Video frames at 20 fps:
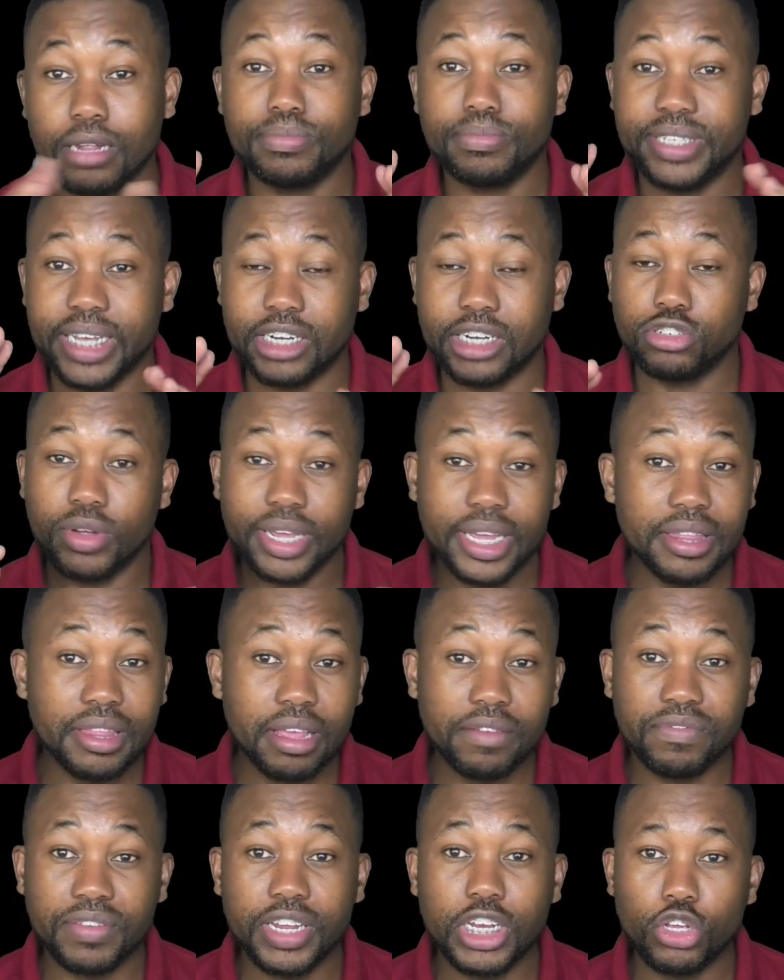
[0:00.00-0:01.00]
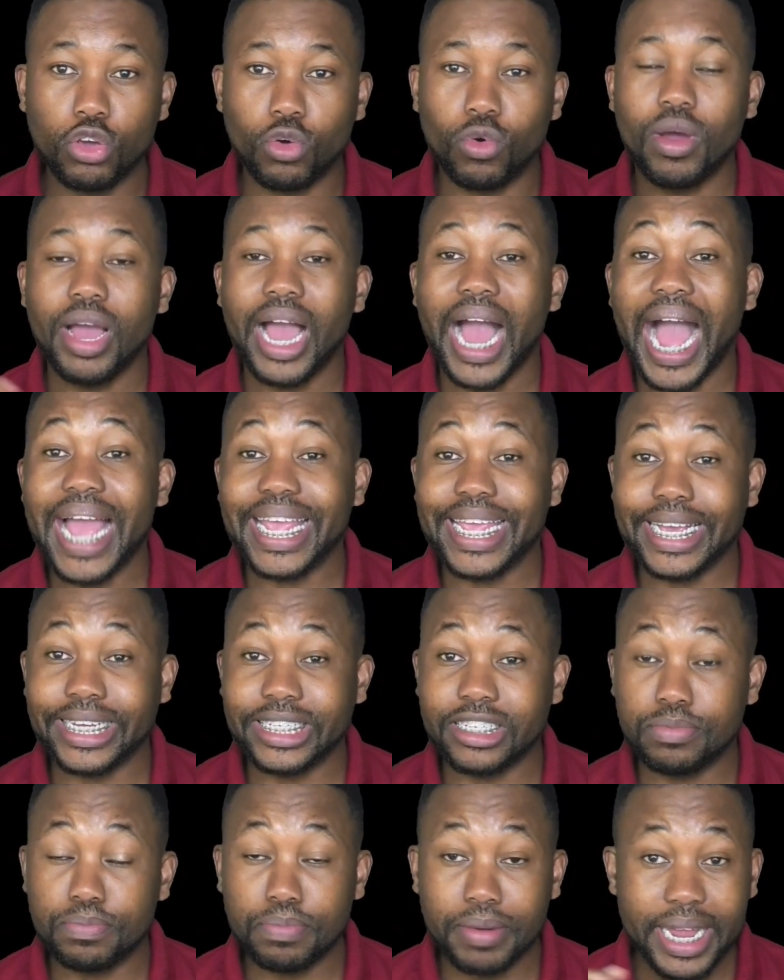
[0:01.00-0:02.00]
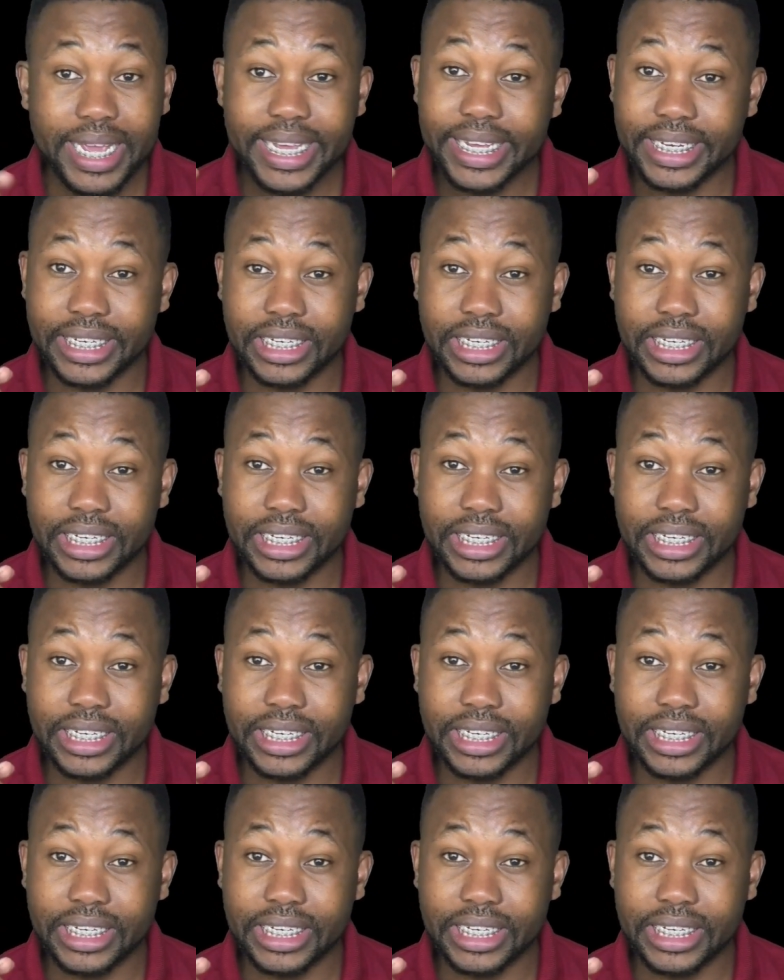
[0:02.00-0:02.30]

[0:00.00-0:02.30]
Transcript: So in the video, I explain